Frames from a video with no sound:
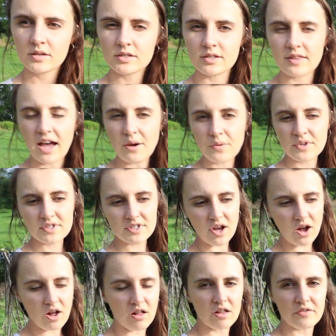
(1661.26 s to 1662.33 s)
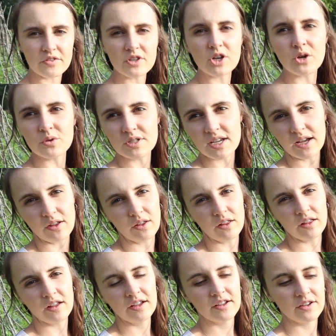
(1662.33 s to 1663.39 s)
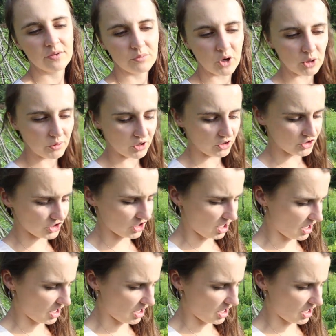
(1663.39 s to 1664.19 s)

So that was all the no-till permaculture